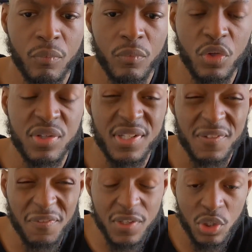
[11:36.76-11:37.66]
there's this
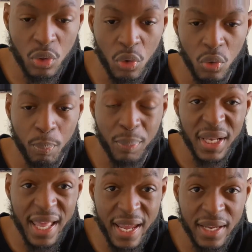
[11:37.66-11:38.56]
physical
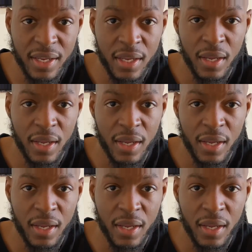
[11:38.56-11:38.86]
play